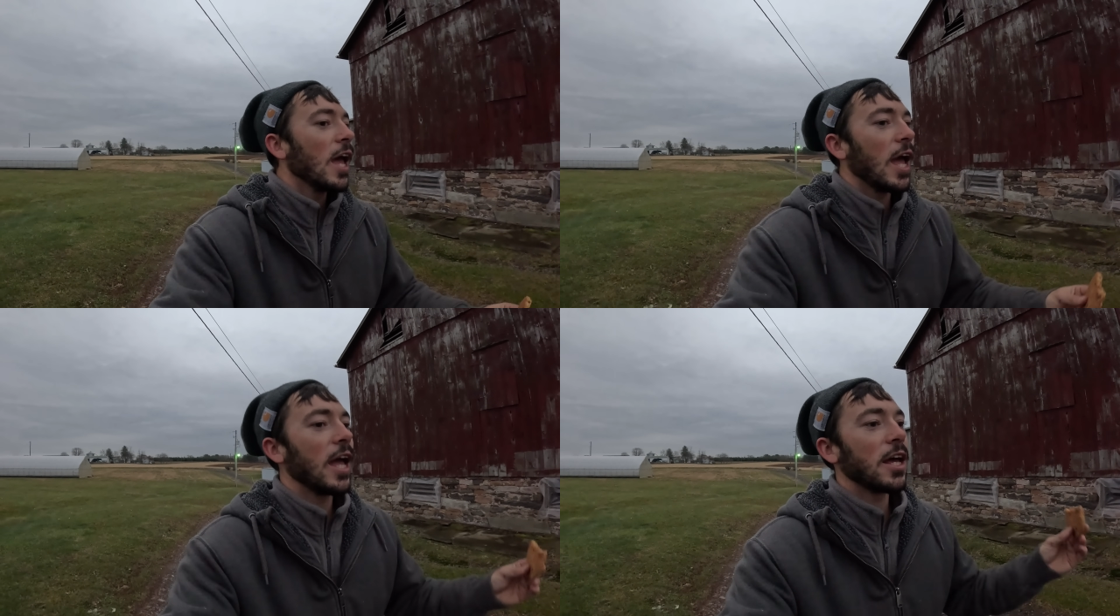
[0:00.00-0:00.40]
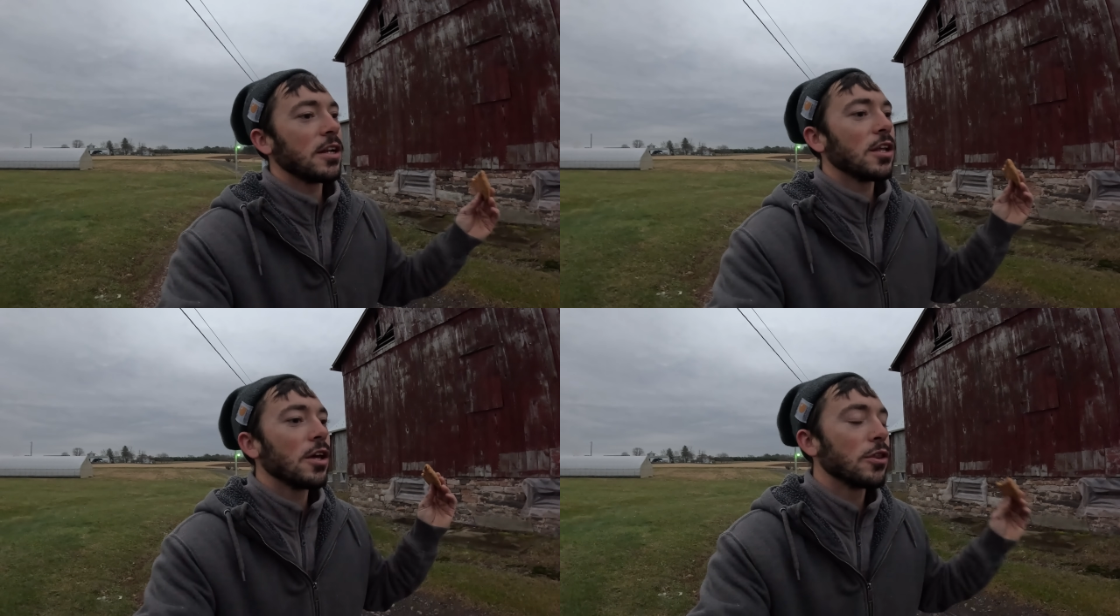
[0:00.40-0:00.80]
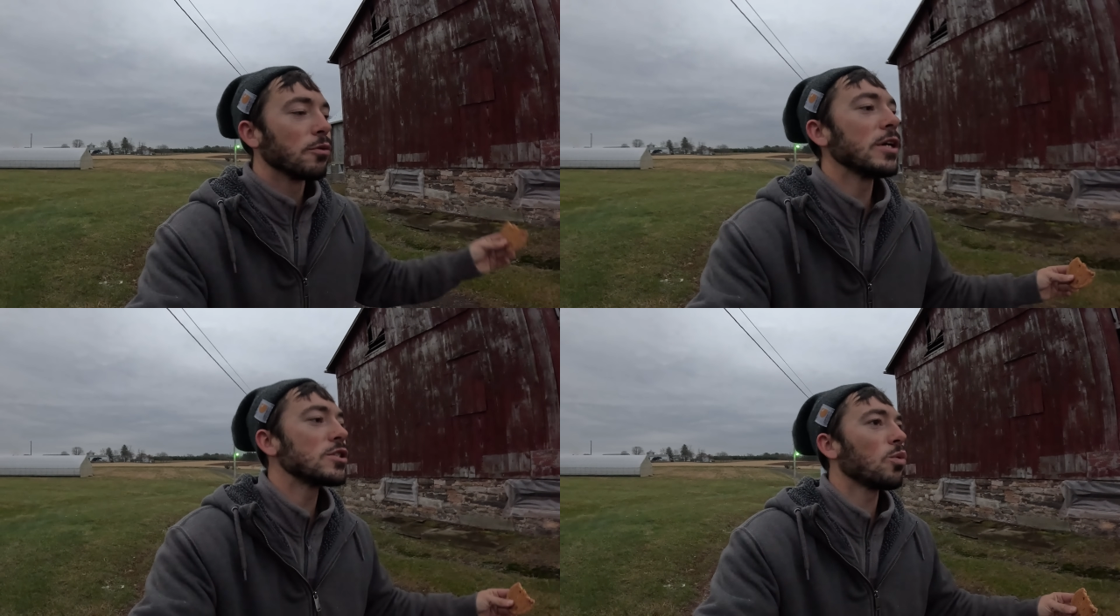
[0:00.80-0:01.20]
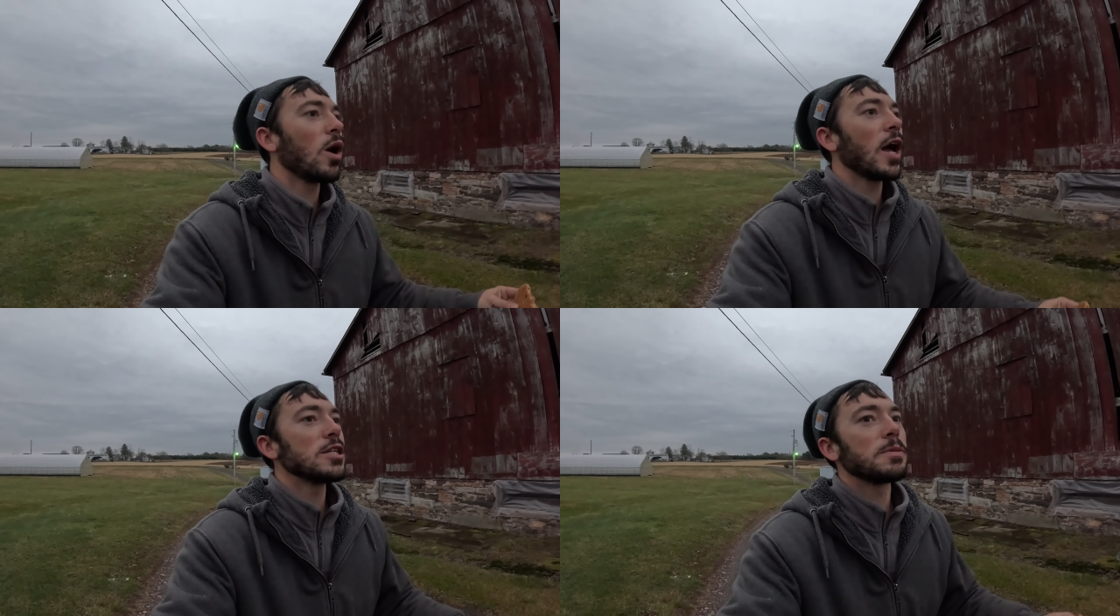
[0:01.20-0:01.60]
And the reason
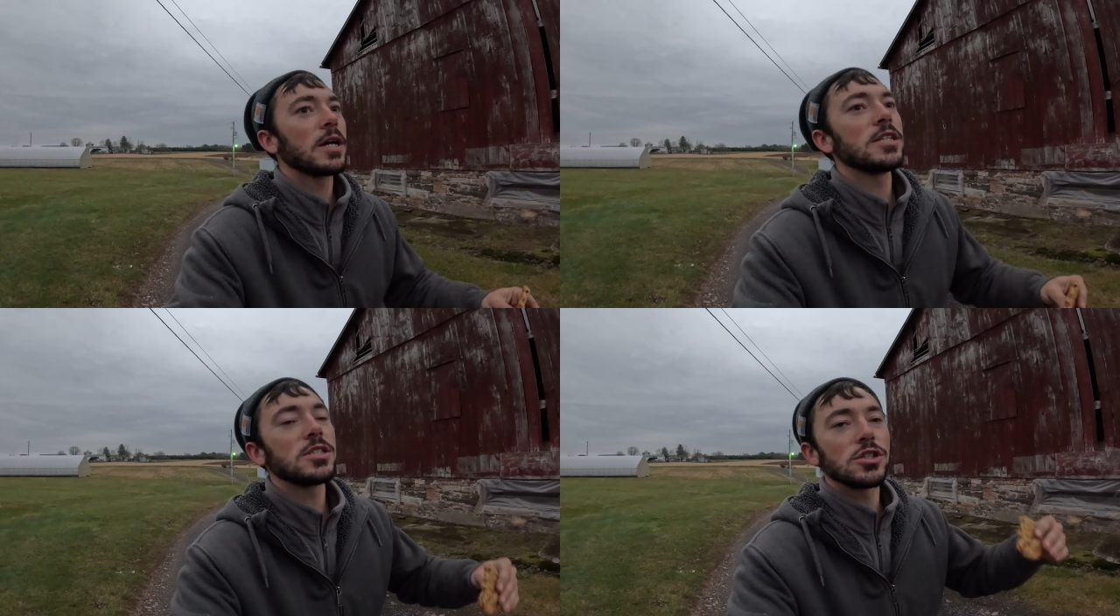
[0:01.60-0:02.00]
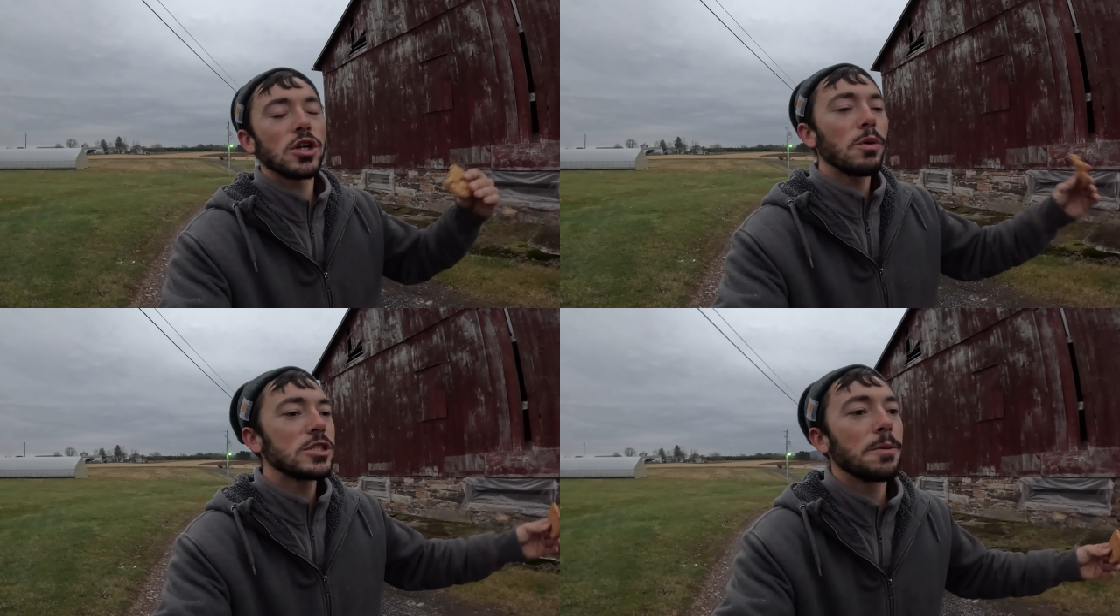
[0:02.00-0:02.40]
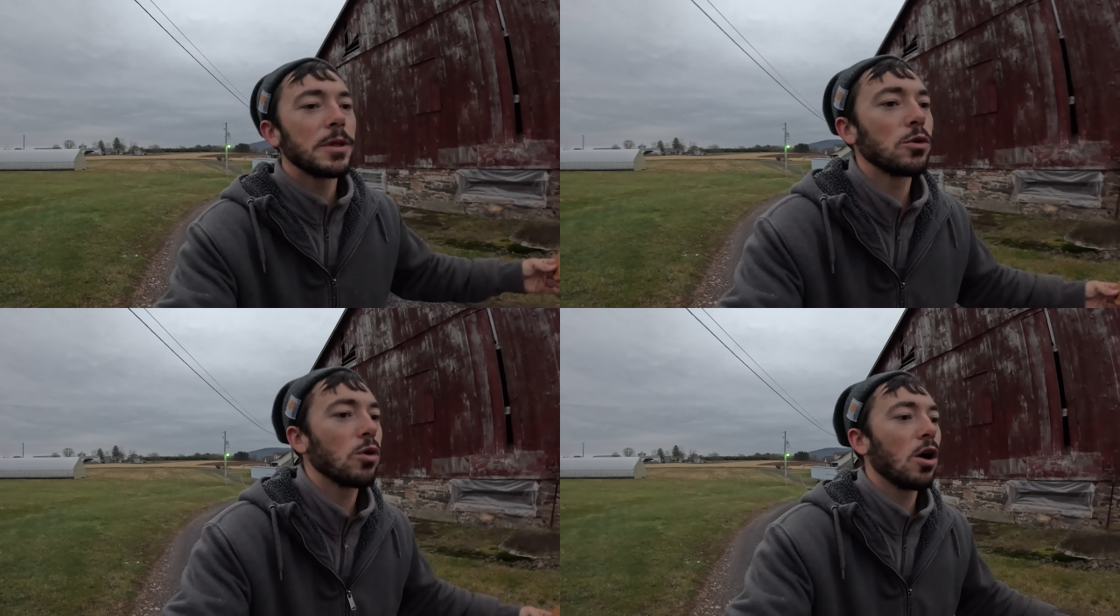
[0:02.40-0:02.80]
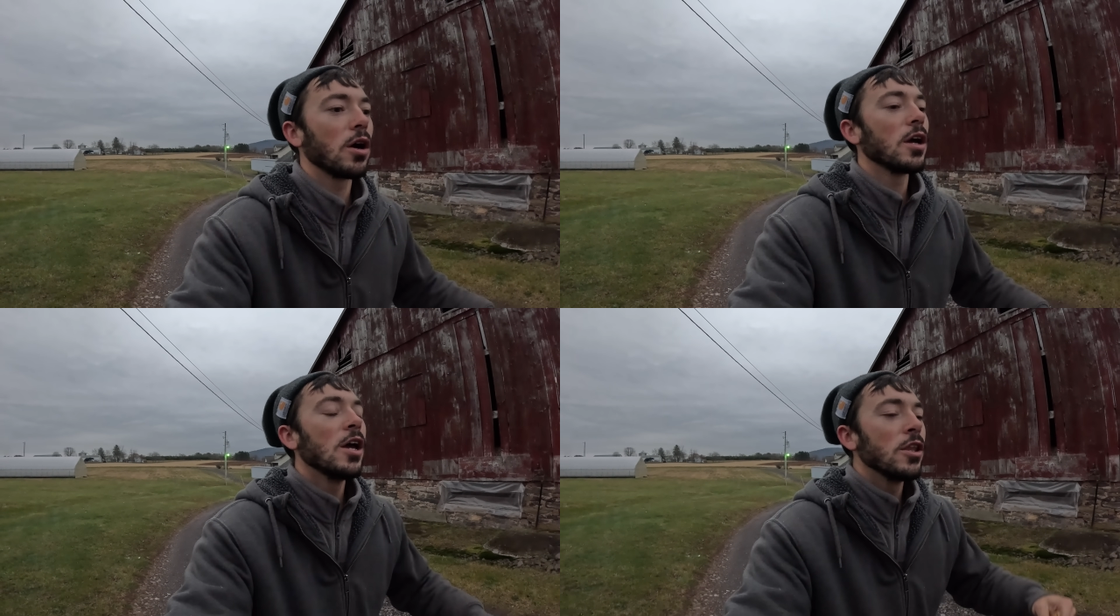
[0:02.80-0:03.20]
why is because there's always something
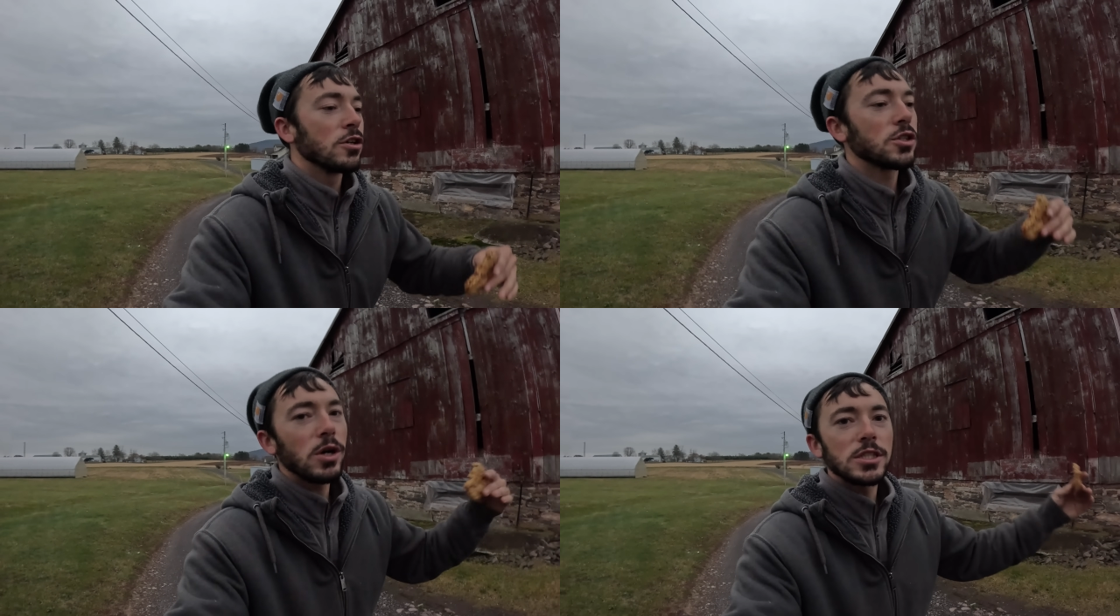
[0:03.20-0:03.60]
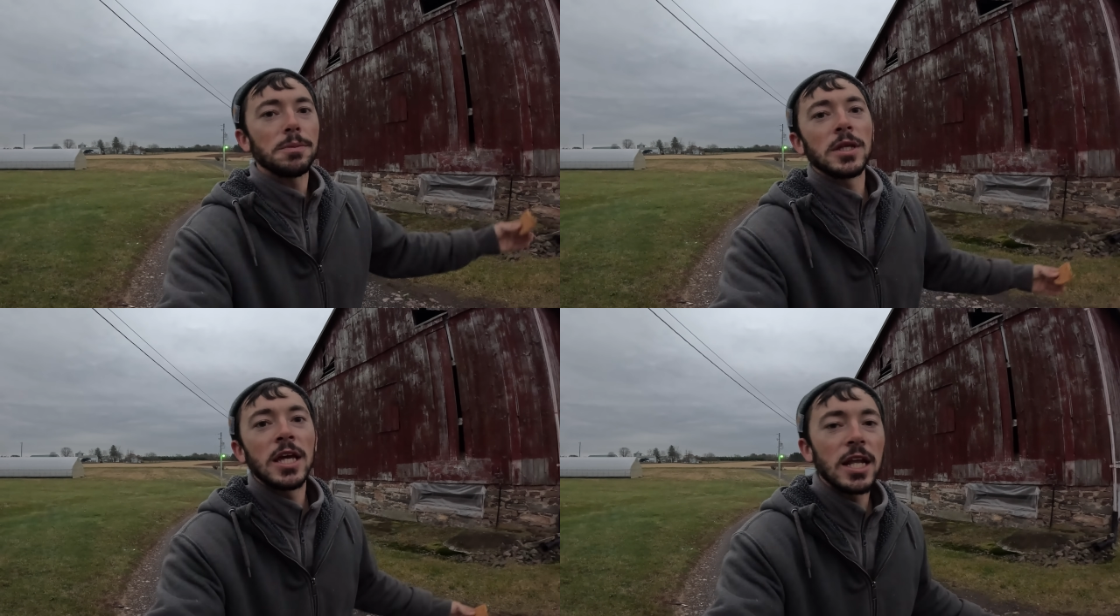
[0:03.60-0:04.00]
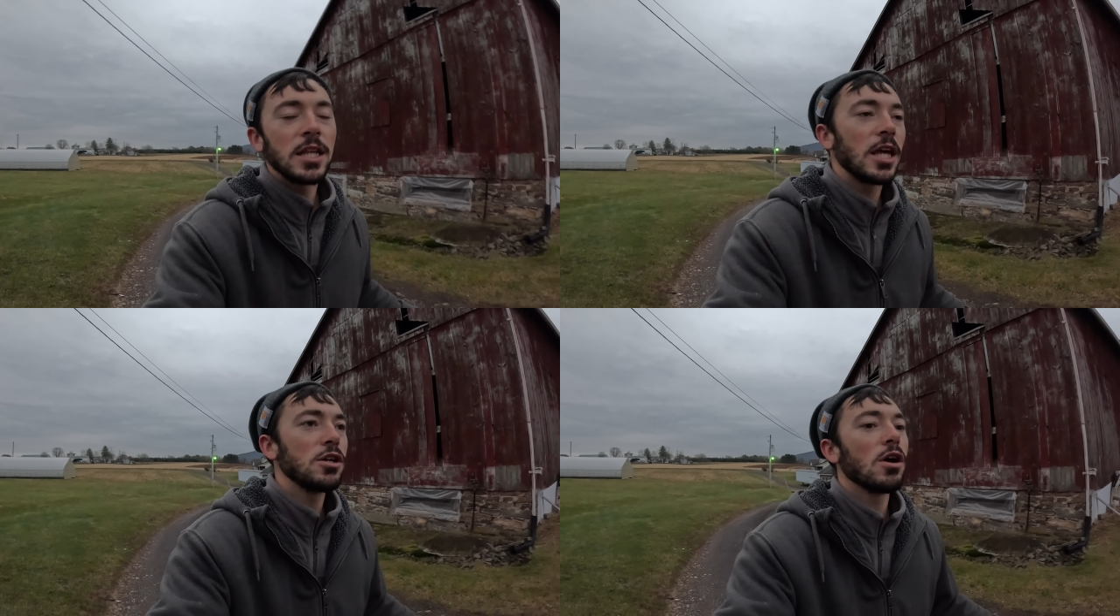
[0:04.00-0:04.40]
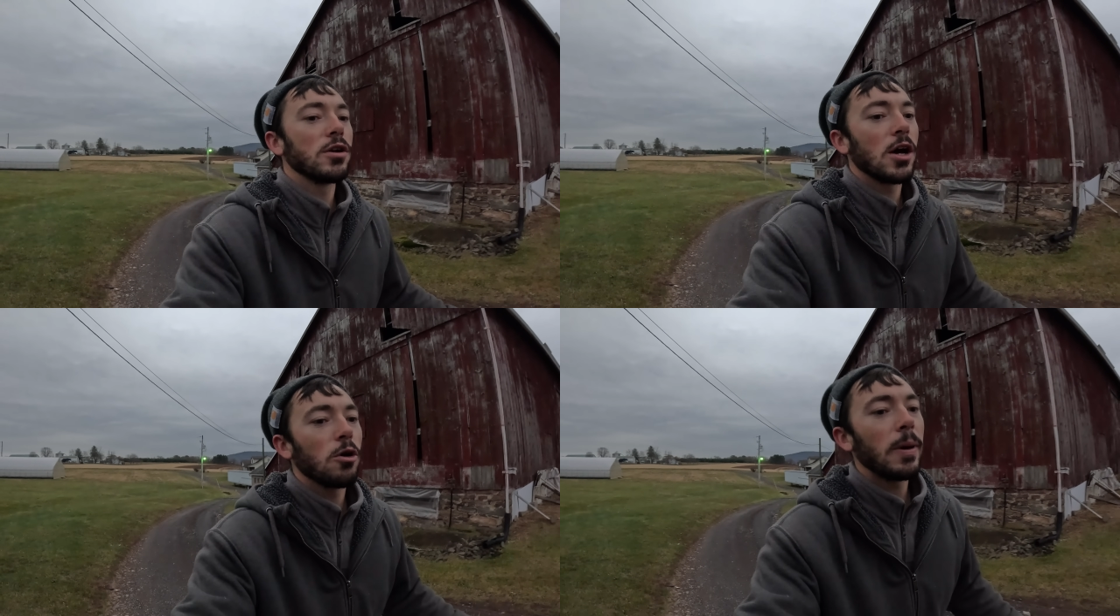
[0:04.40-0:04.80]
wrong. There's always something hidden that you don't
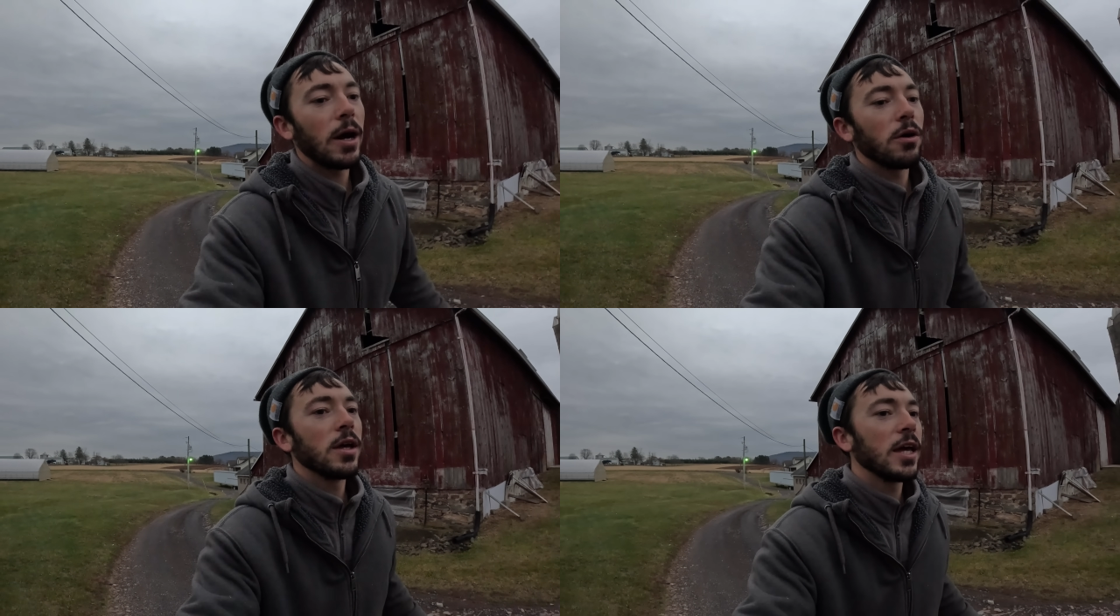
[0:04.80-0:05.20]
know about.